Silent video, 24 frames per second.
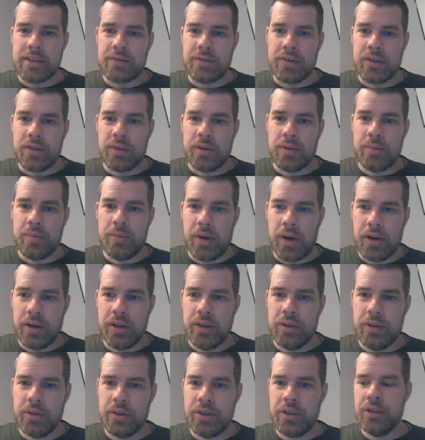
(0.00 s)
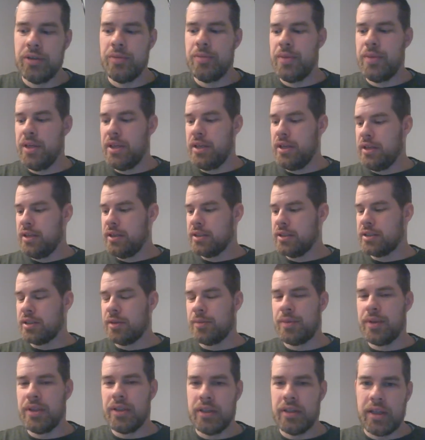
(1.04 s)
for Mario could be
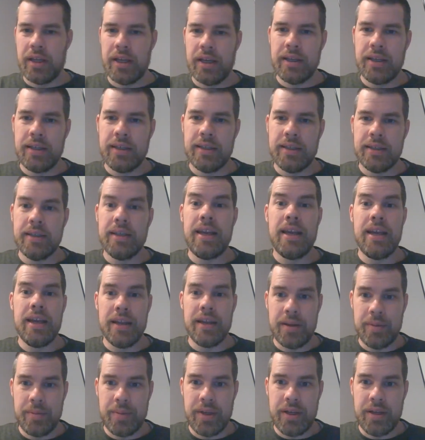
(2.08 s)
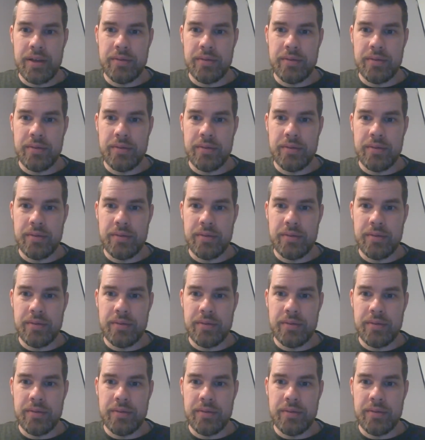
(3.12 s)
something like enemy.